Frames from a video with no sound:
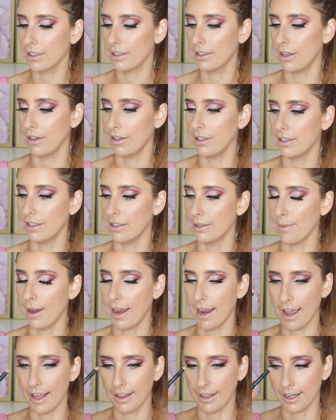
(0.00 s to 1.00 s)
So this is
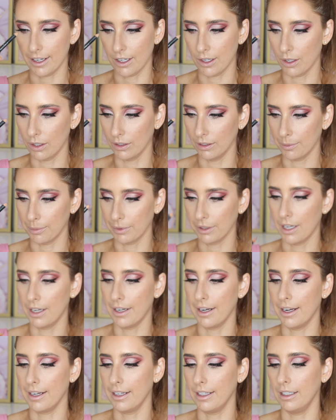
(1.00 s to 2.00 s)
my LA Girl lip
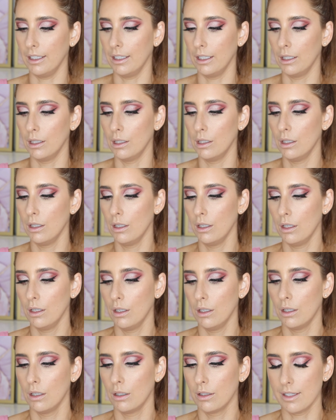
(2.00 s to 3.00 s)
liner in
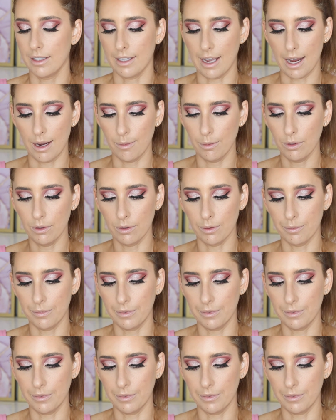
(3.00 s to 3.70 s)
Sable.